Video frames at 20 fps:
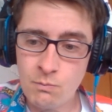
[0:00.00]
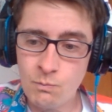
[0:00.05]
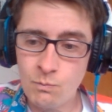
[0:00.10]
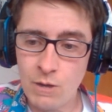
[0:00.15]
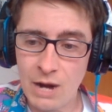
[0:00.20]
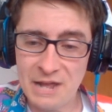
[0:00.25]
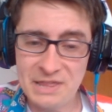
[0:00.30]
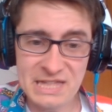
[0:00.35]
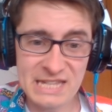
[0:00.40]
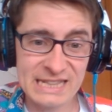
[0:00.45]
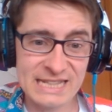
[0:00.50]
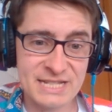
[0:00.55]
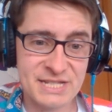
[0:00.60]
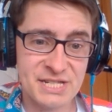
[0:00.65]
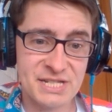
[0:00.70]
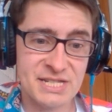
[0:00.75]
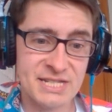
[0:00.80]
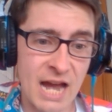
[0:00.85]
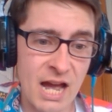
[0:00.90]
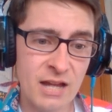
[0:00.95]
I think this
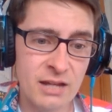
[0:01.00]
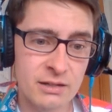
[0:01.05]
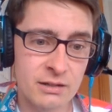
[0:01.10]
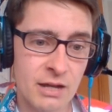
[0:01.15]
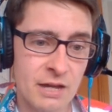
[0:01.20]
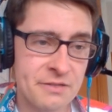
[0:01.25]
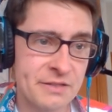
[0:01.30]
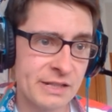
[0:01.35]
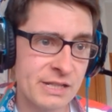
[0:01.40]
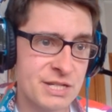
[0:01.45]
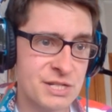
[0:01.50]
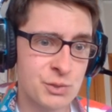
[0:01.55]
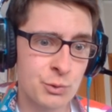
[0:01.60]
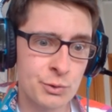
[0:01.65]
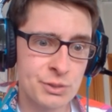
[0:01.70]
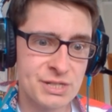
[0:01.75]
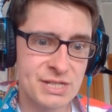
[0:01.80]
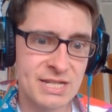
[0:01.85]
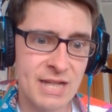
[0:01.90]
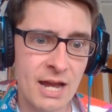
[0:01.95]
is done. I think this sword
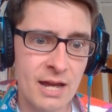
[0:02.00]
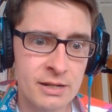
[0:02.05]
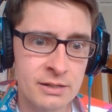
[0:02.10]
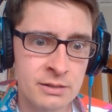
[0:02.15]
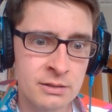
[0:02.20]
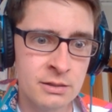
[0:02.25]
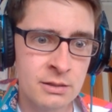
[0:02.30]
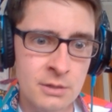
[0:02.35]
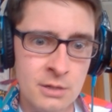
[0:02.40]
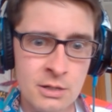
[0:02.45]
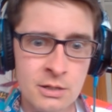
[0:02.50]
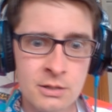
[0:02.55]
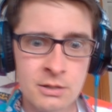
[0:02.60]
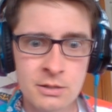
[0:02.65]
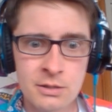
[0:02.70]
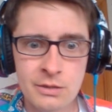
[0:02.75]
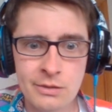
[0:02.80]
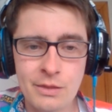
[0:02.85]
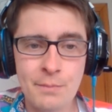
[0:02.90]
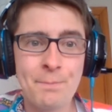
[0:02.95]
is done
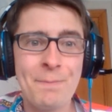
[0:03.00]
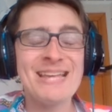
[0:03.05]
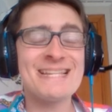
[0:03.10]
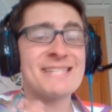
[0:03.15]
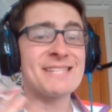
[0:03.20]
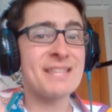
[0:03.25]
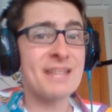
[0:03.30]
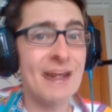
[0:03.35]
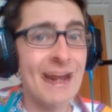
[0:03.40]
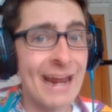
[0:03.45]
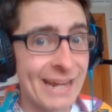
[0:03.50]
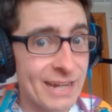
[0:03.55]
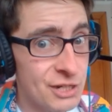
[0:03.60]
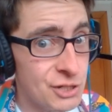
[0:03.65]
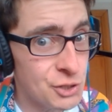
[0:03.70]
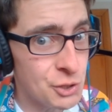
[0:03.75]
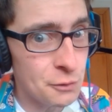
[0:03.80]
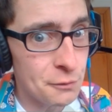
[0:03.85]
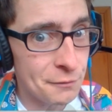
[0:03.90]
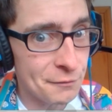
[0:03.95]
the best that I can
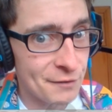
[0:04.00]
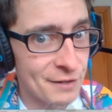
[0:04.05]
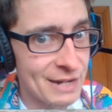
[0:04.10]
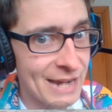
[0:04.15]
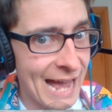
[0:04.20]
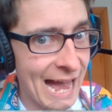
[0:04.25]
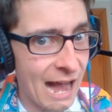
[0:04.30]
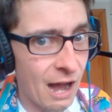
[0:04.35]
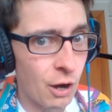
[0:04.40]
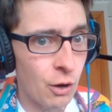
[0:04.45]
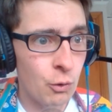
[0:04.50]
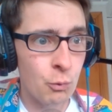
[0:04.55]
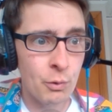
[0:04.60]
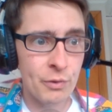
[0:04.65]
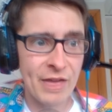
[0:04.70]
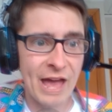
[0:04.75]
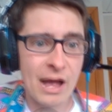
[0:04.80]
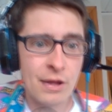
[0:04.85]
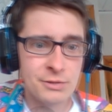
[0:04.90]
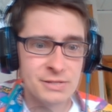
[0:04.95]
do for now
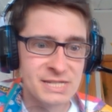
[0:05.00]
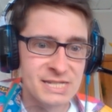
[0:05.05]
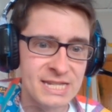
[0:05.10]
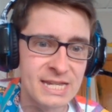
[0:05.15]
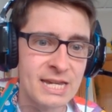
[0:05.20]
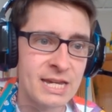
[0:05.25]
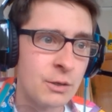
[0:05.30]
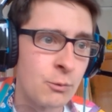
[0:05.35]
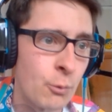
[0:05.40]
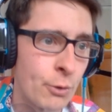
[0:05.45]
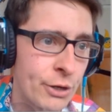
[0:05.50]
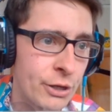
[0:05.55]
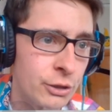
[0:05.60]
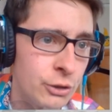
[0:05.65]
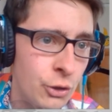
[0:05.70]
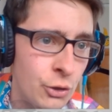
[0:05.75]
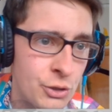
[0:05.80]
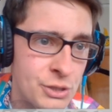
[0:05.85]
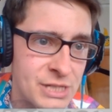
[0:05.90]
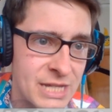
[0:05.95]
without seeing what it
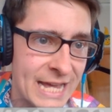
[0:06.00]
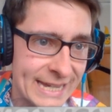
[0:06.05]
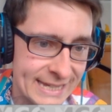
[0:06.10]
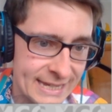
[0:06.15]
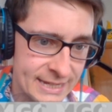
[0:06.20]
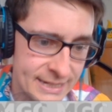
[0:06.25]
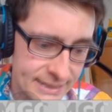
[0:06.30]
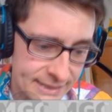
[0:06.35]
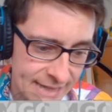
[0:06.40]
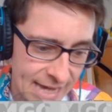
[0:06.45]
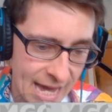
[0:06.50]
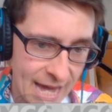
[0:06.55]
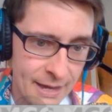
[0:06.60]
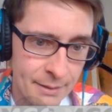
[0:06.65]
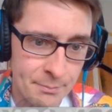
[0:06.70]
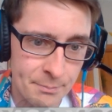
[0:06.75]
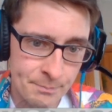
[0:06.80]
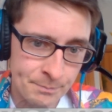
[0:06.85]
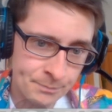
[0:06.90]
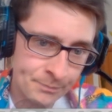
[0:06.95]
looks like in-game.